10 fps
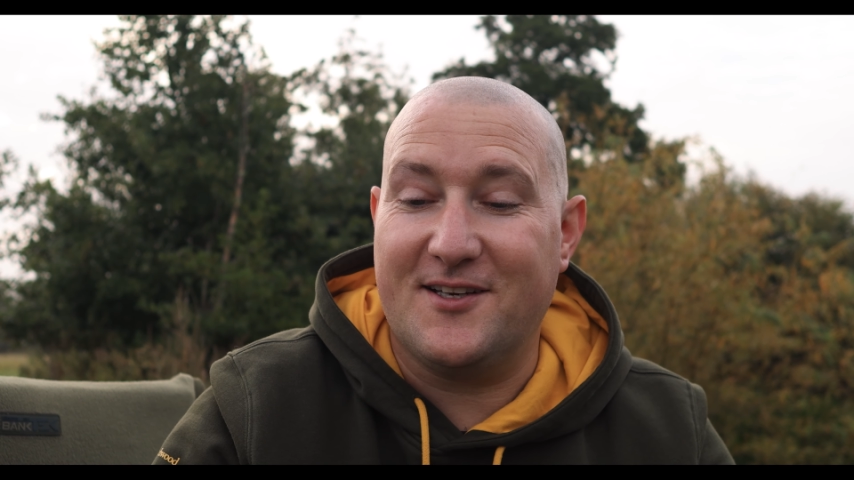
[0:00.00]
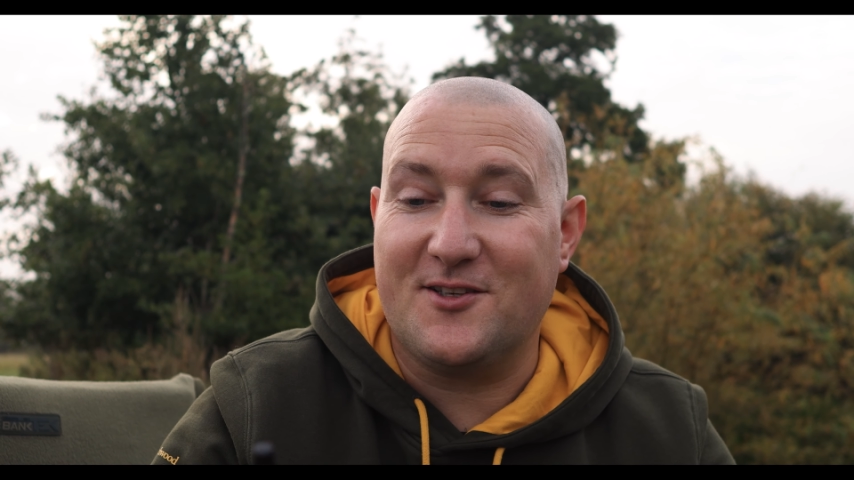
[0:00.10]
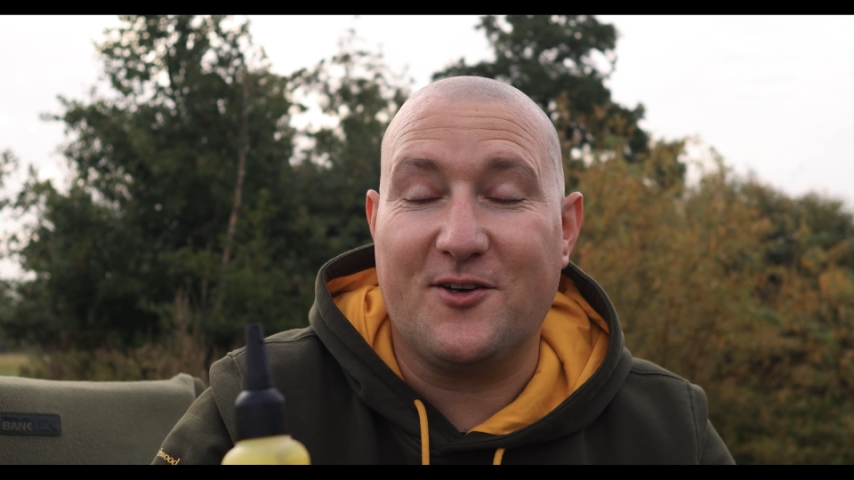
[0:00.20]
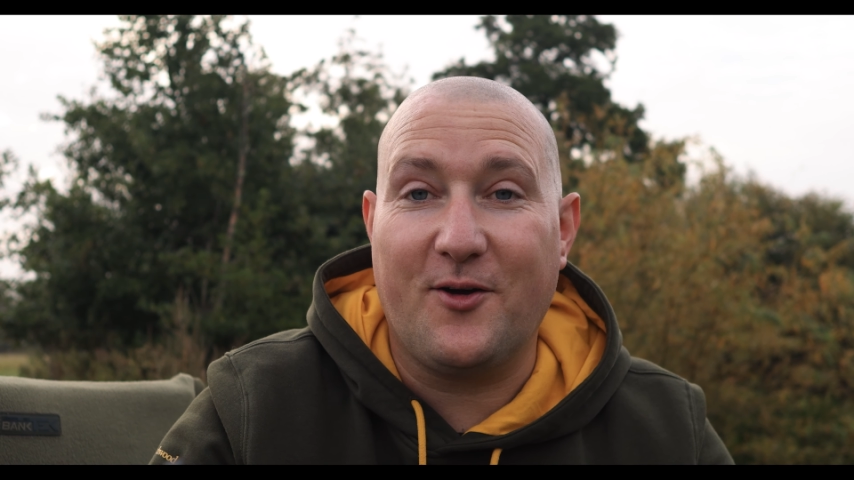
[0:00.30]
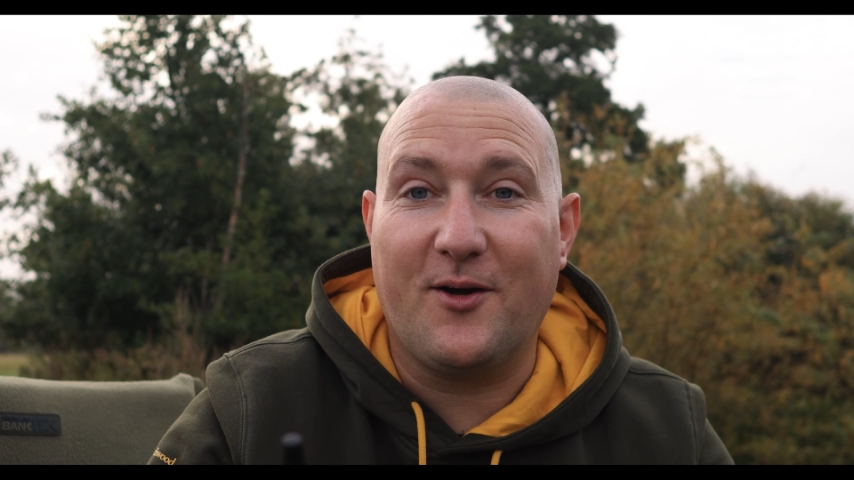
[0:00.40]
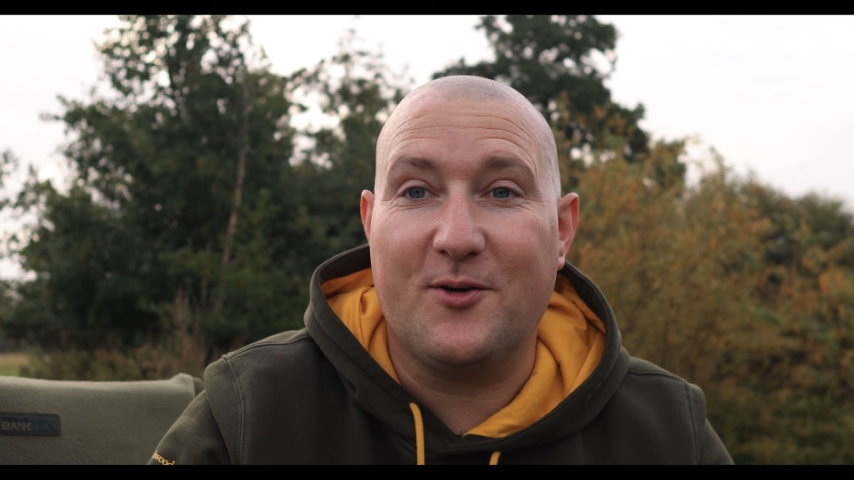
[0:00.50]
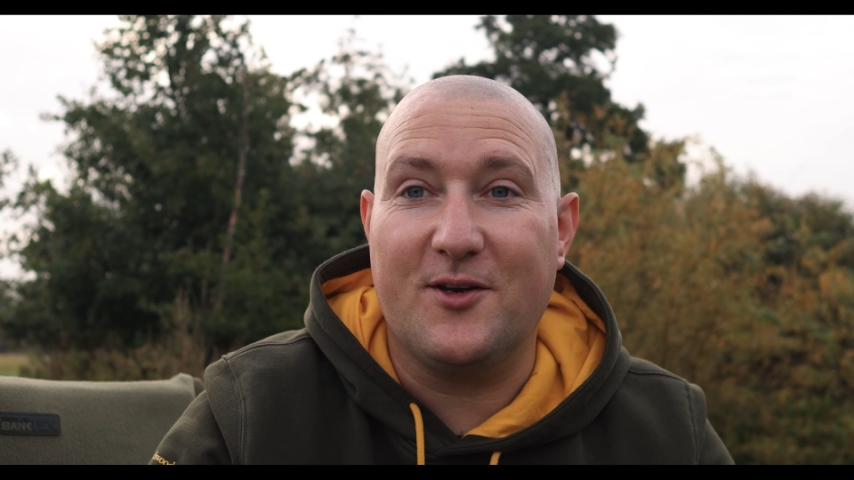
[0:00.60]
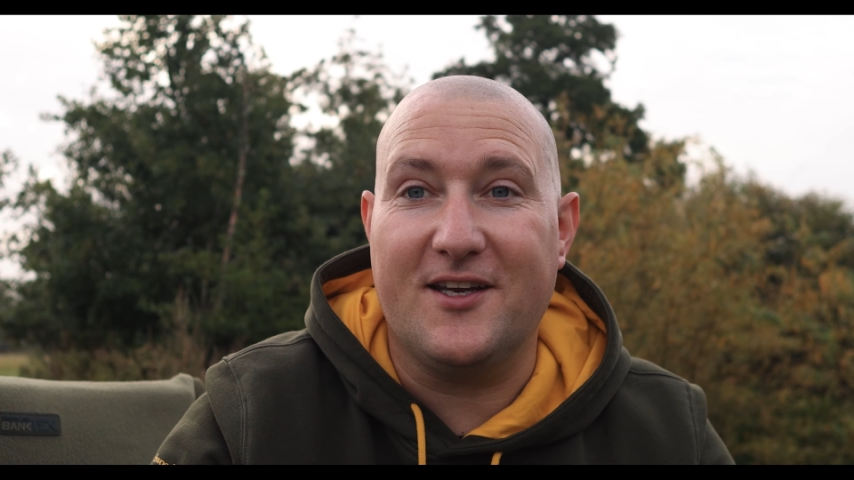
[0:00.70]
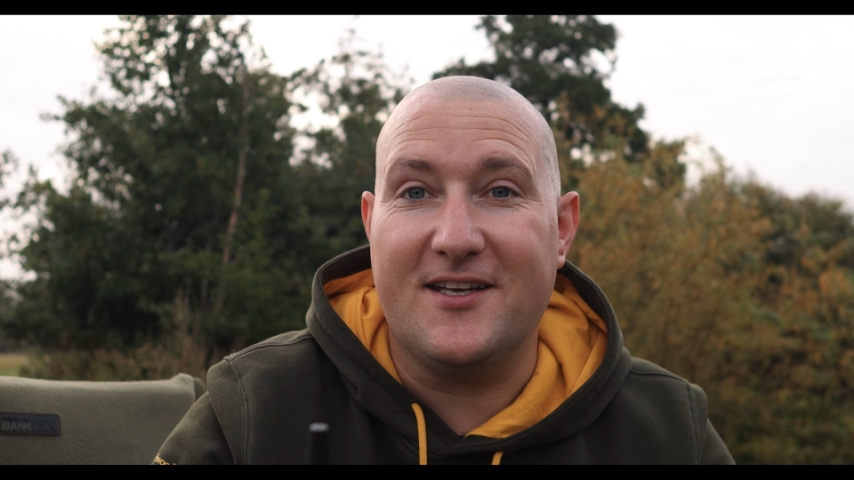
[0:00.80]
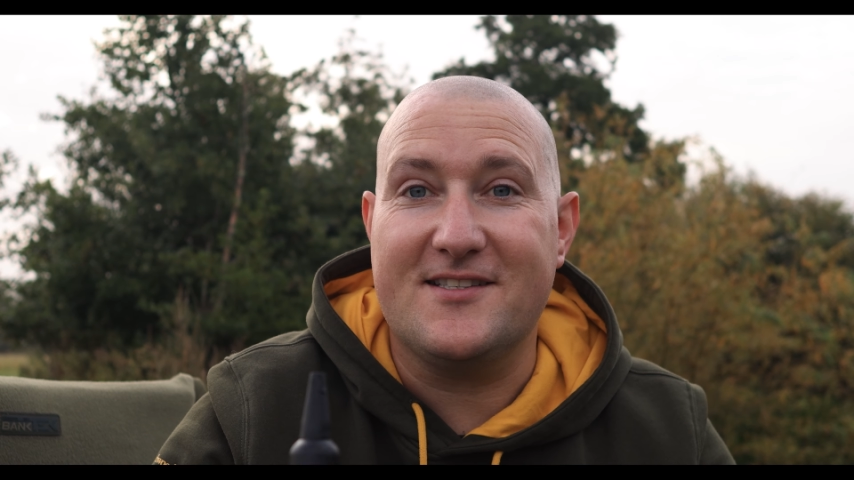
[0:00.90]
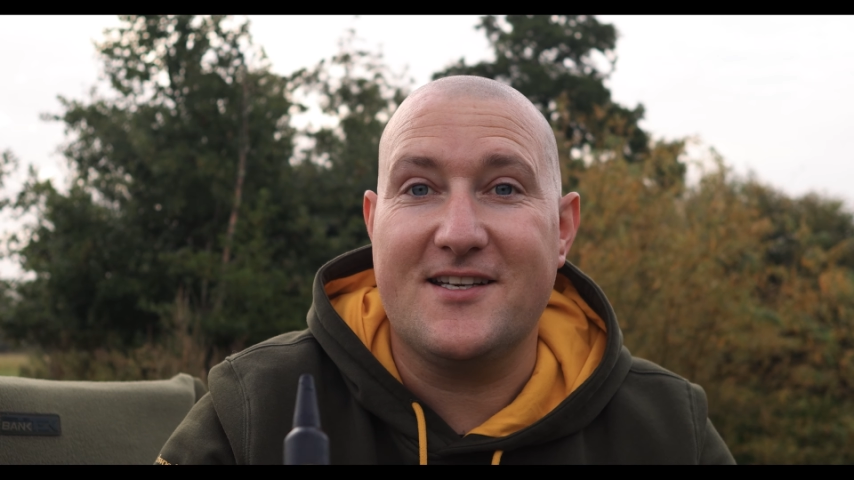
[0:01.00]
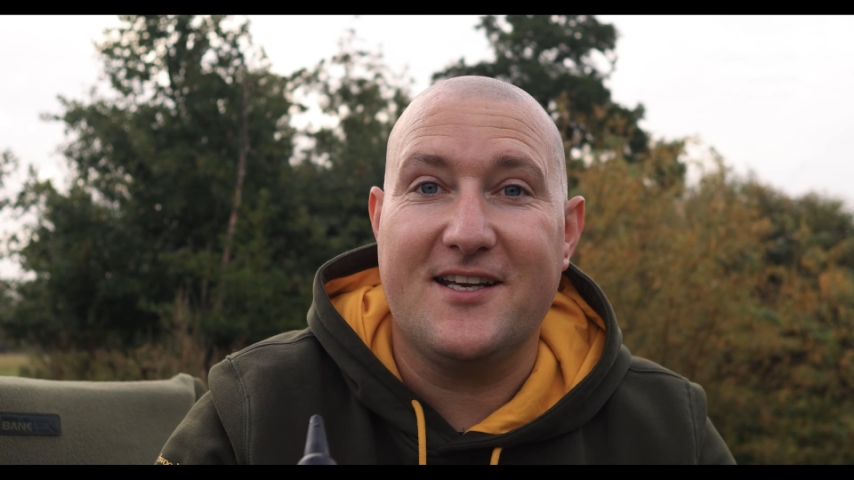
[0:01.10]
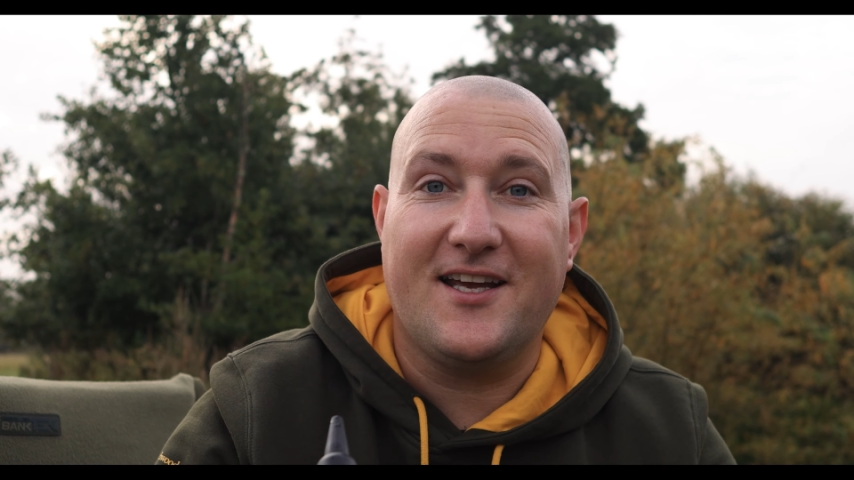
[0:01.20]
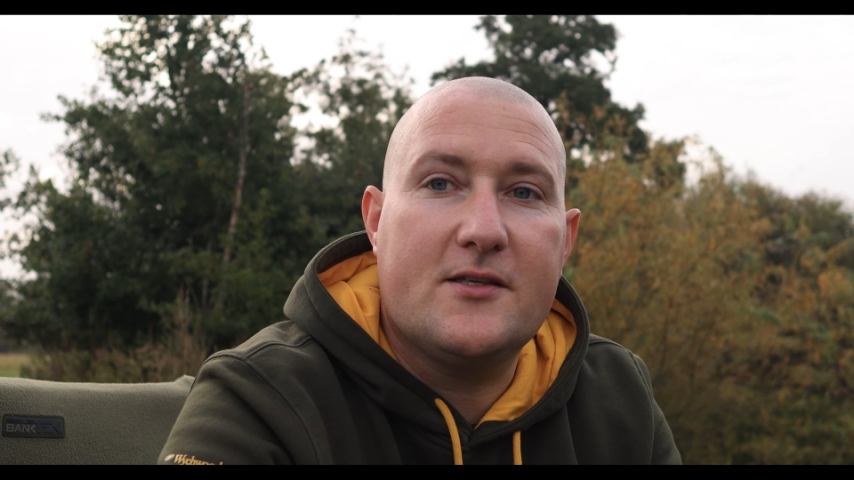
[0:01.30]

because I know how good it is.